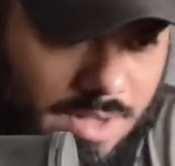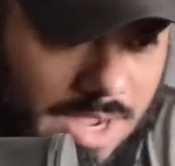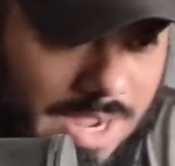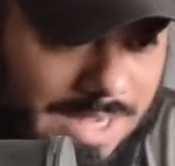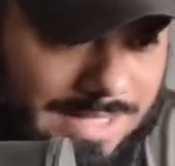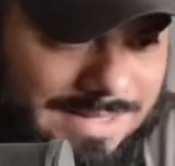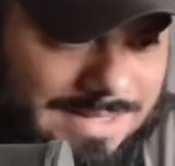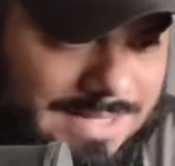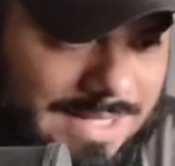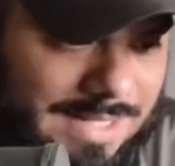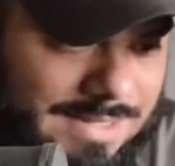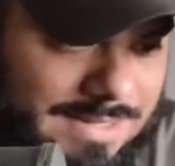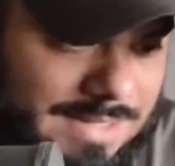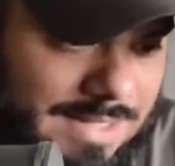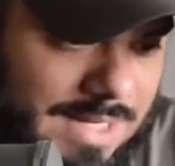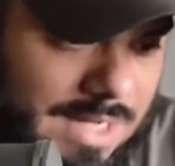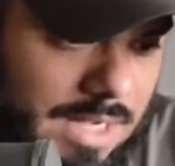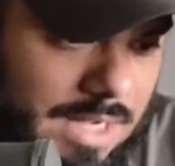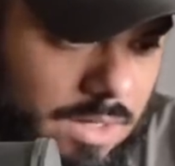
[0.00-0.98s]
I
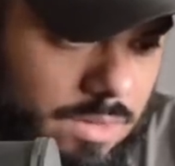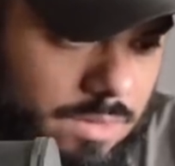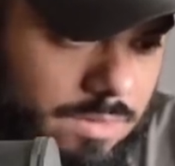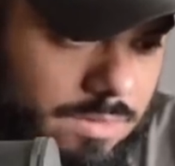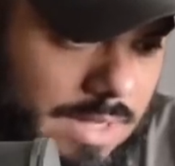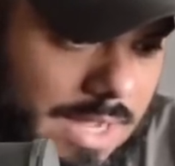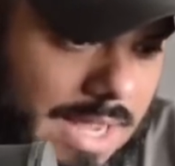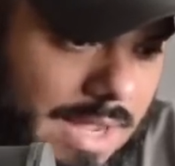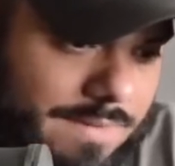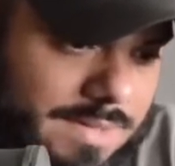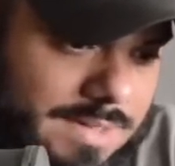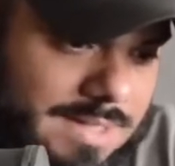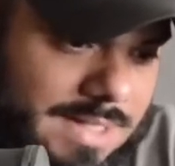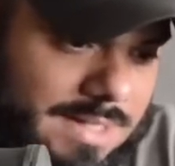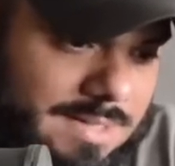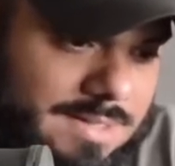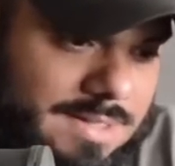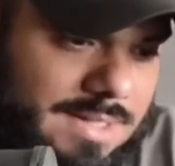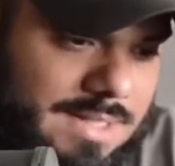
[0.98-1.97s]
tested out, I haven't
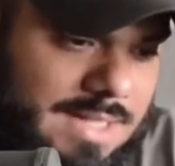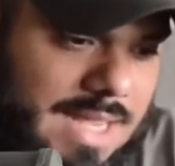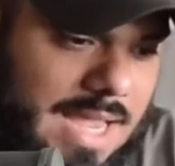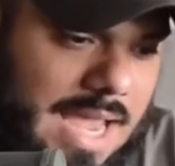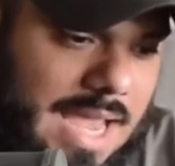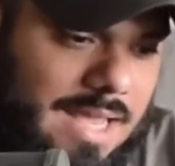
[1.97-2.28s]
tested the